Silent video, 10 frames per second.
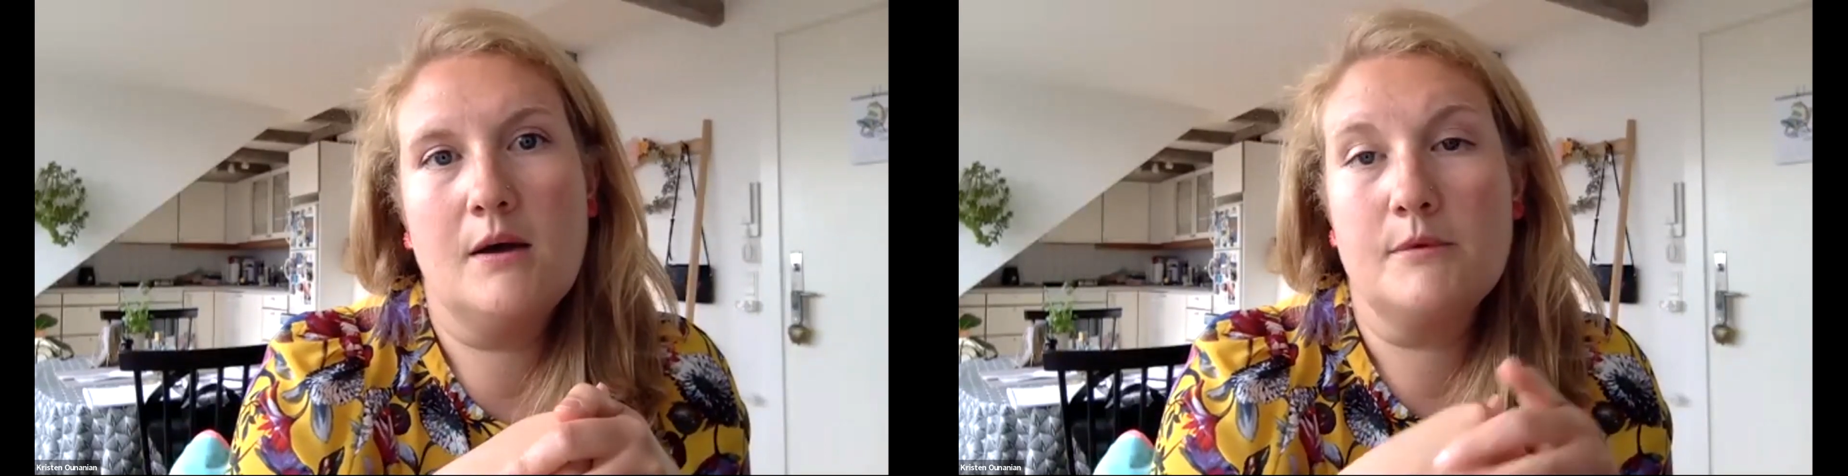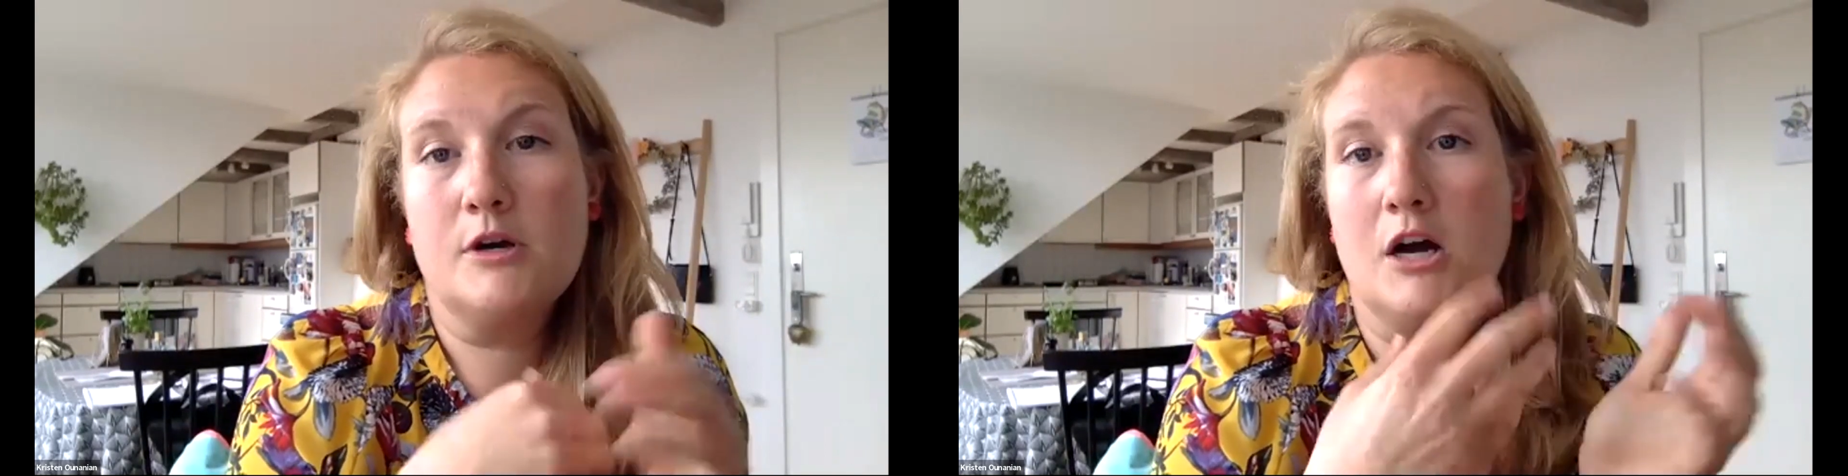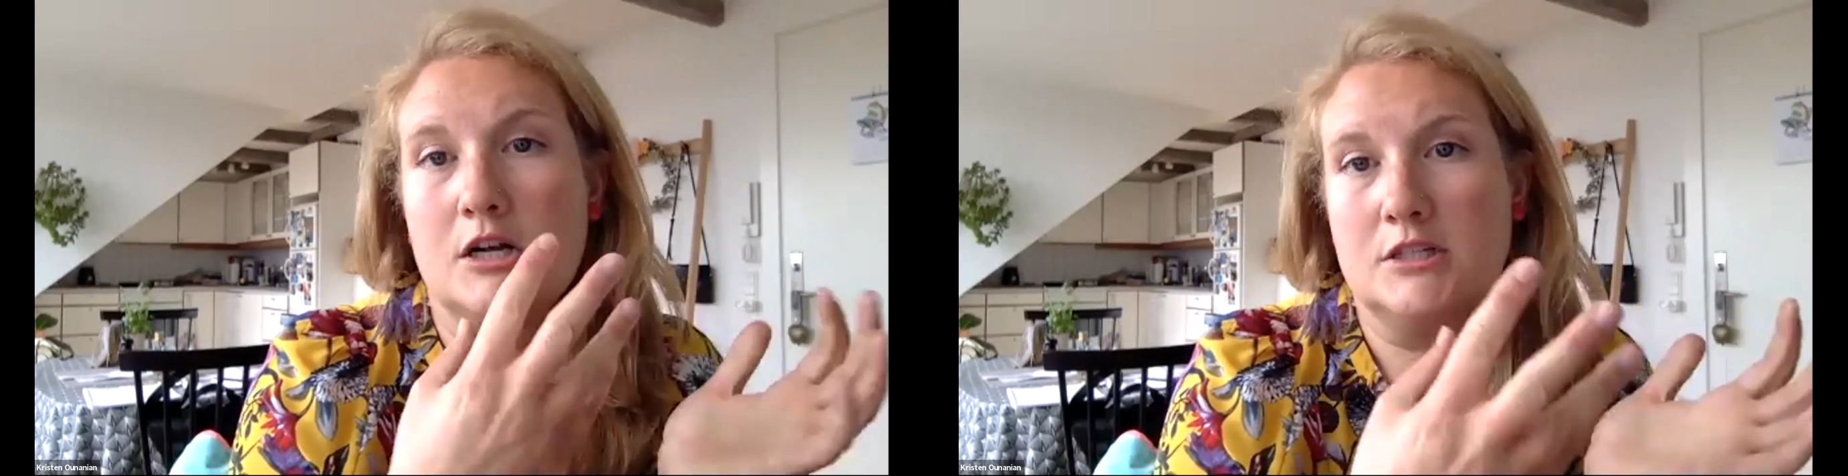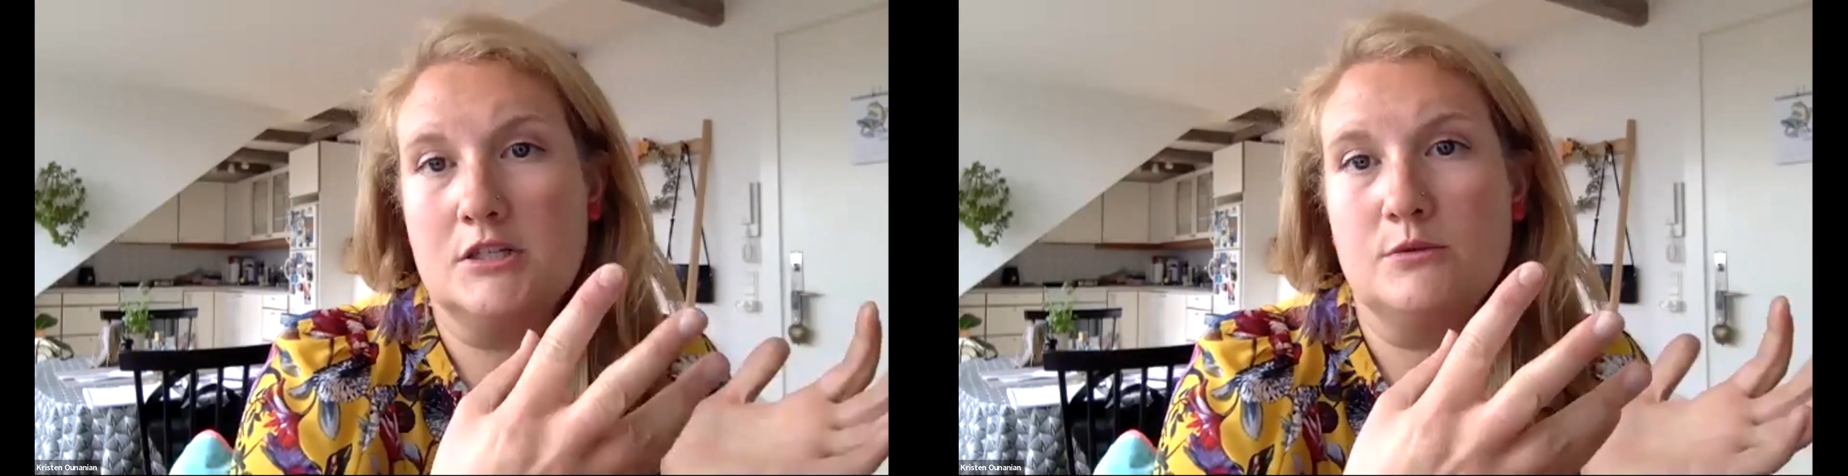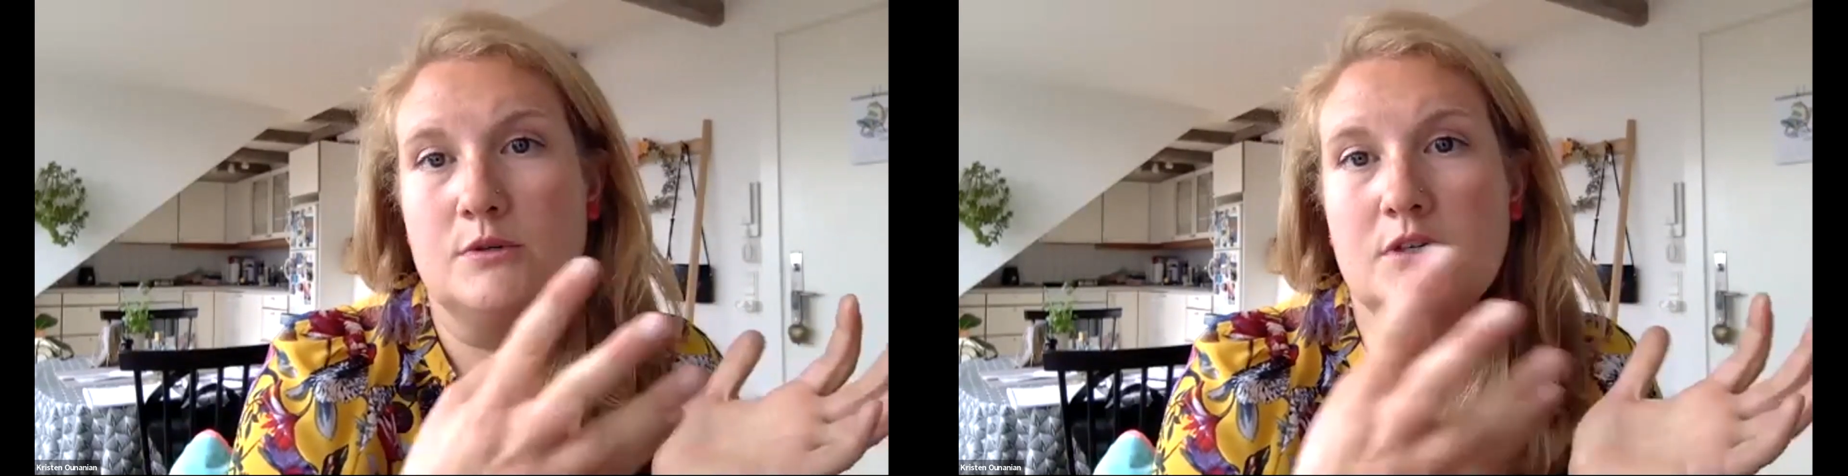
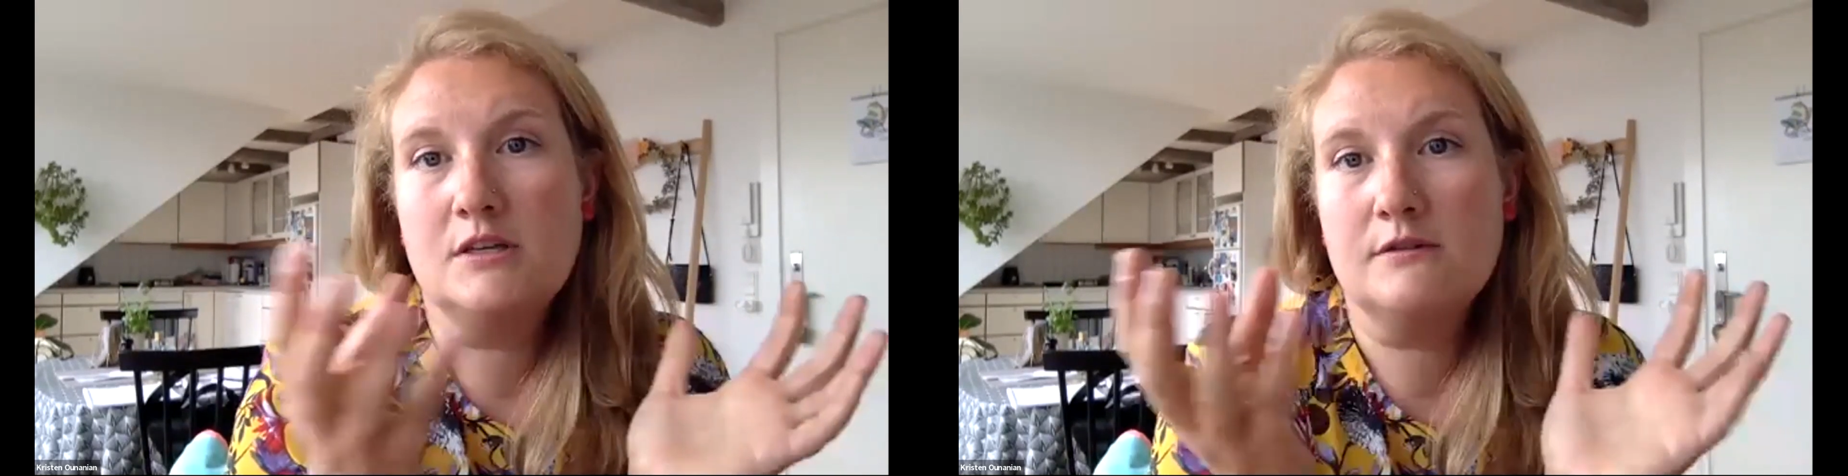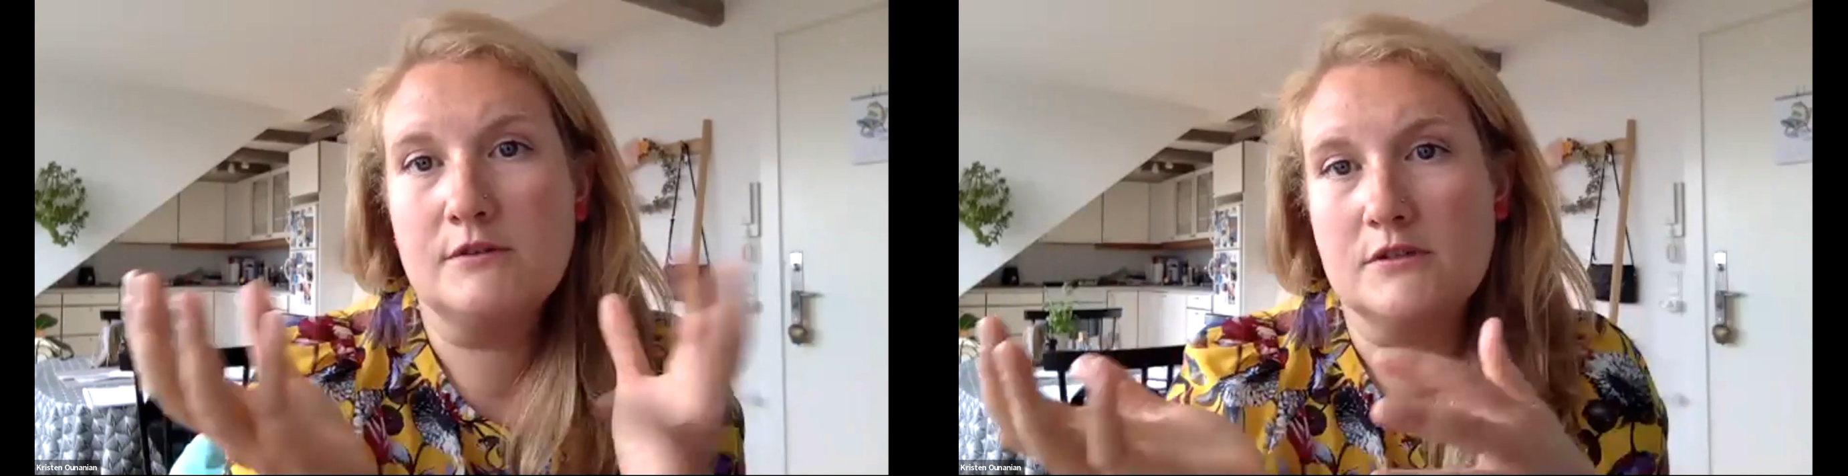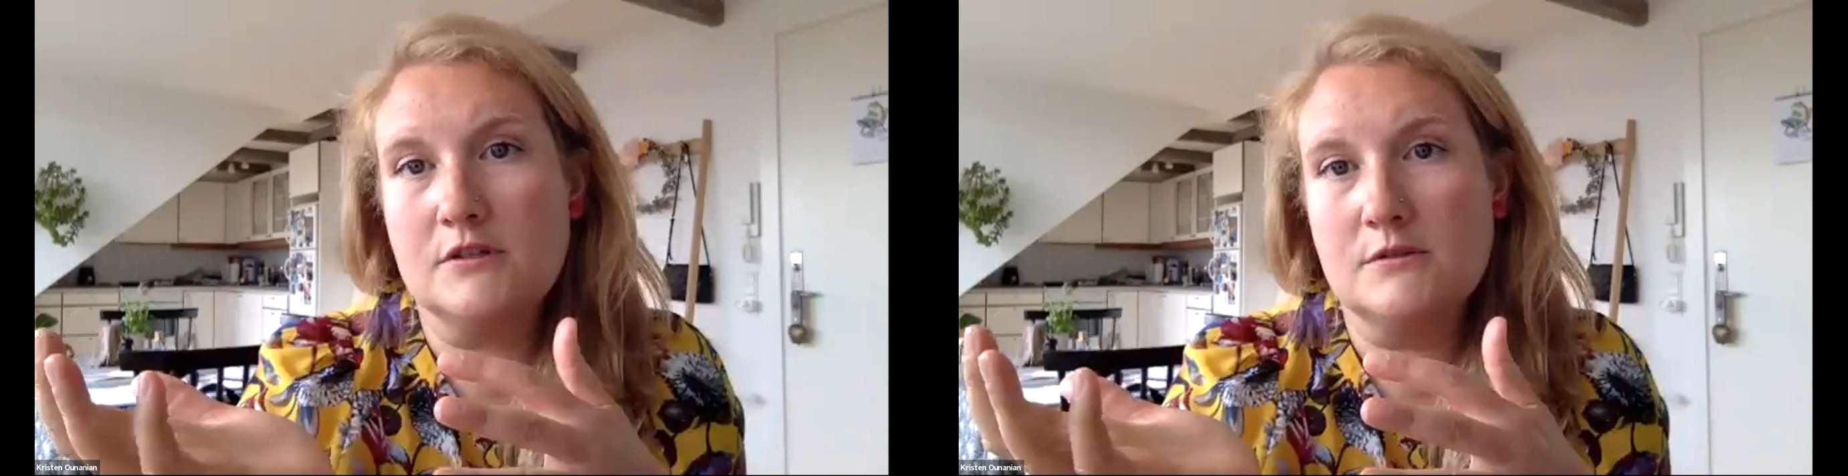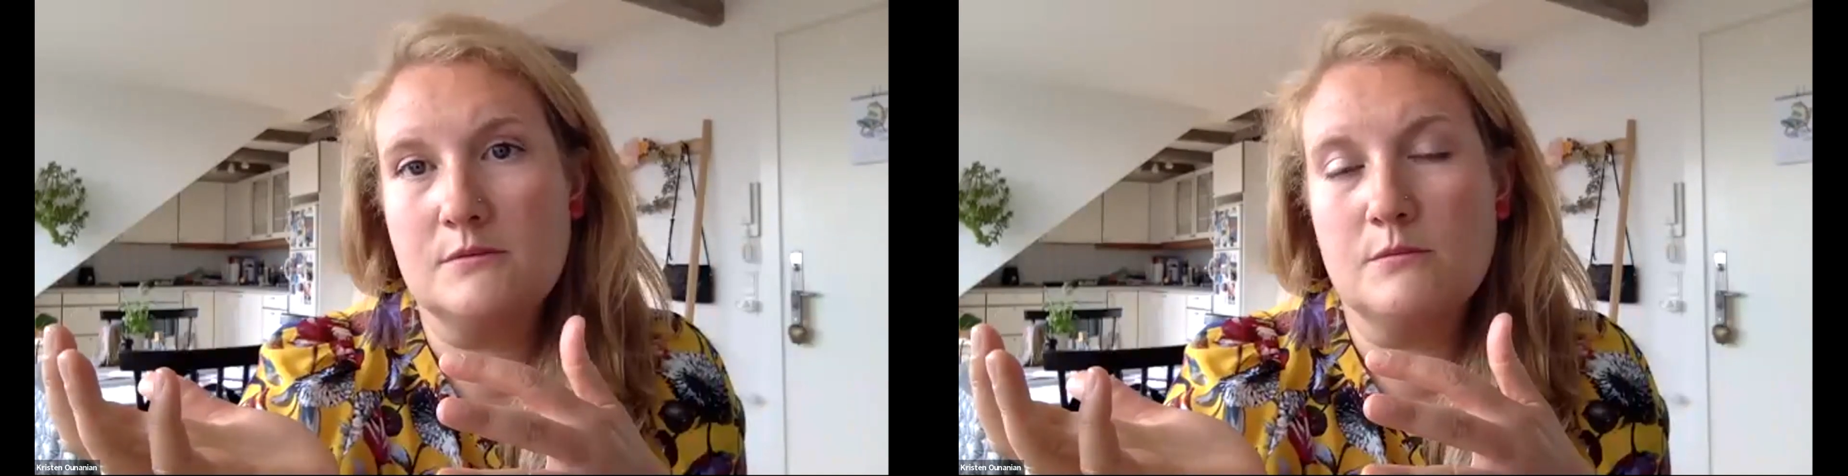continuity versus